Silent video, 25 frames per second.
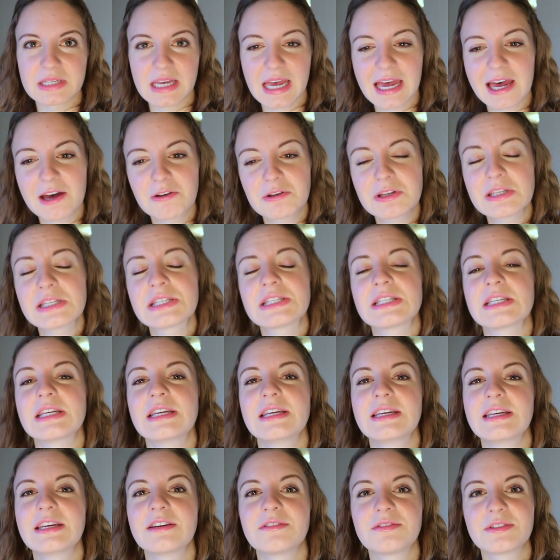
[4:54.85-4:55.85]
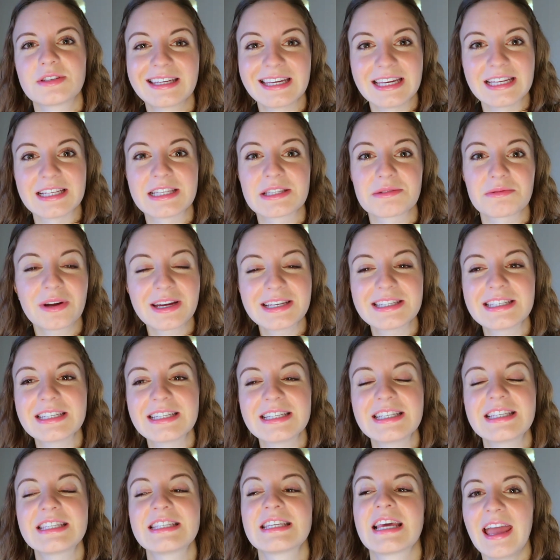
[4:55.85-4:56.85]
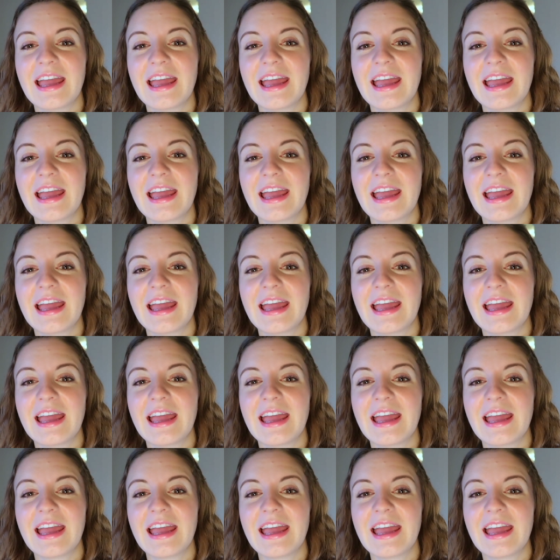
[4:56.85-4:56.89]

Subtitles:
house, he gives kids presents,